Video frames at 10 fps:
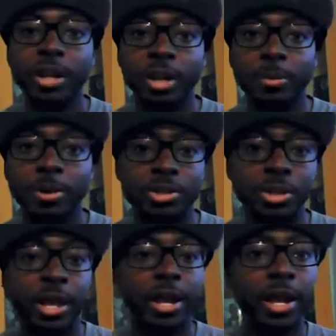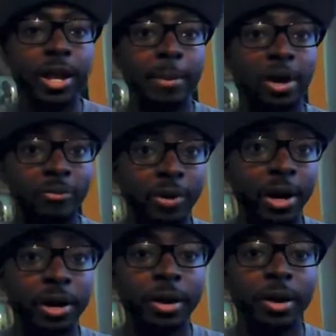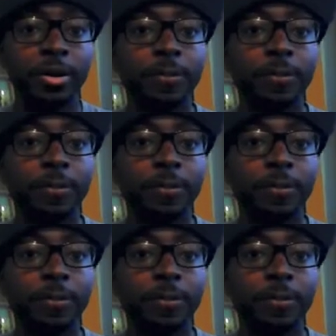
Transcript: another person that, hey, my friend